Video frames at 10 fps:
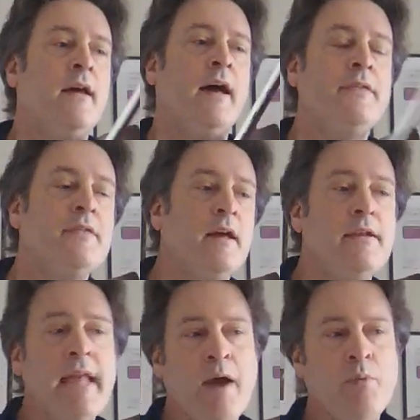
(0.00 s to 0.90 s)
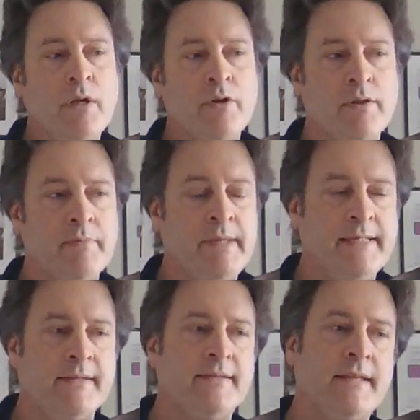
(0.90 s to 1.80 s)
And now we look at the
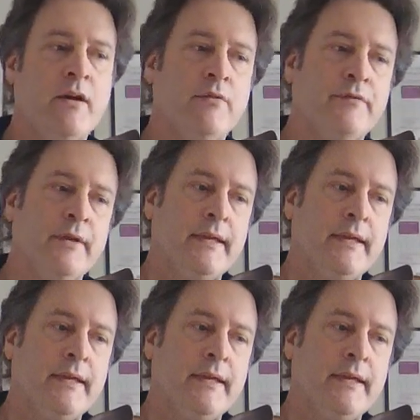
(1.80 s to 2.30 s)
piece itself.